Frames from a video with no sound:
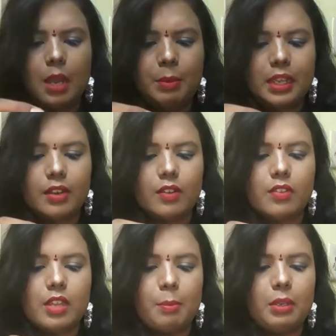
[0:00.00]
applicator,
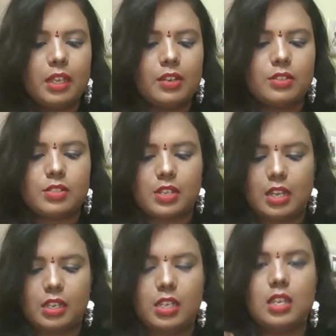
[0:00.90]
and the applicator is
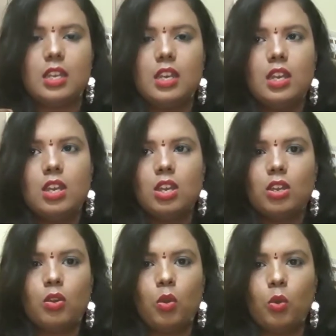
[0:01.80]
really
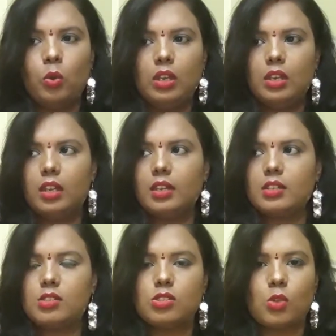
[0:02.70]
cool. It
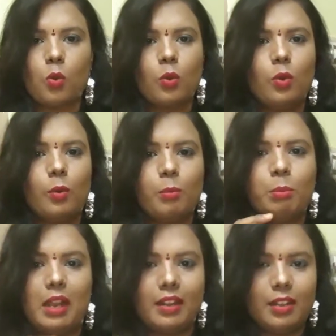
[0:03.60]
is so
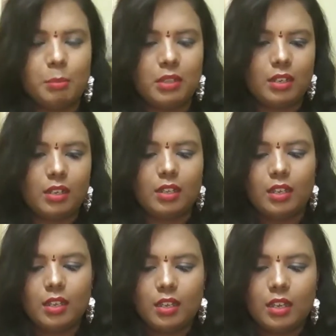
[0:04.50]
blendable.
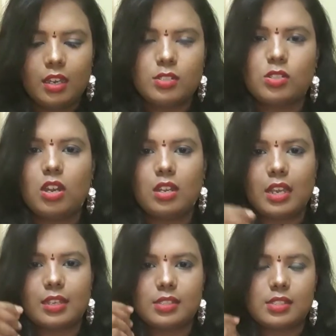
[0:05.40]
It is not
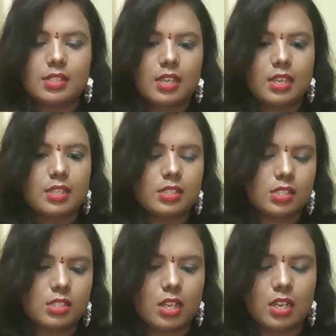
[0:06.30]
like a stick.
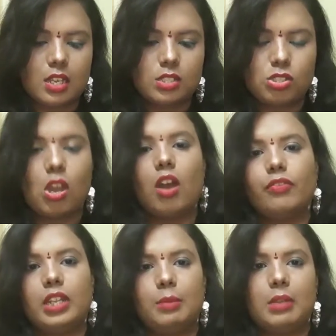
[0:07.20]
It's really
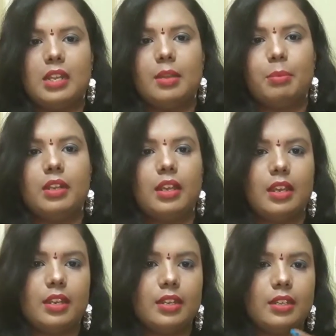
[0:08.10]
soft and blendable,
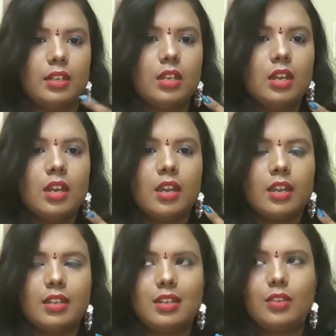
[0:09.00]
and
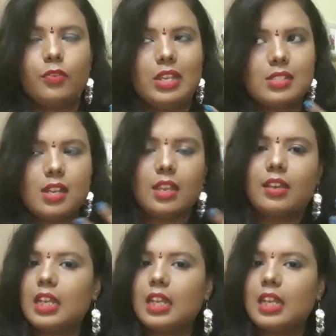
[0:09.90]
it feels like